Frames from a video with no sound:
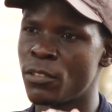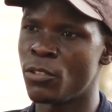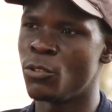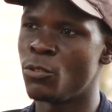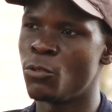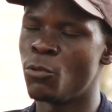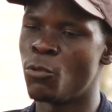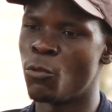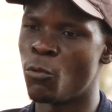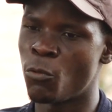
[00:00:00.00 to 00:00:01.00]

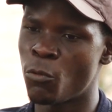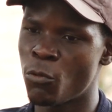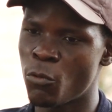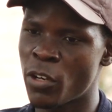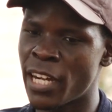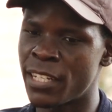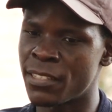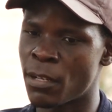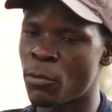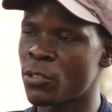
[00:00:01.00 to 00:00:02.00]
you can
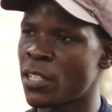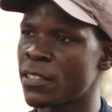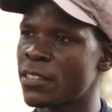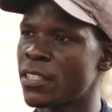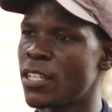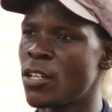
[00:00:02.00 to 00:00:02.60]
support us,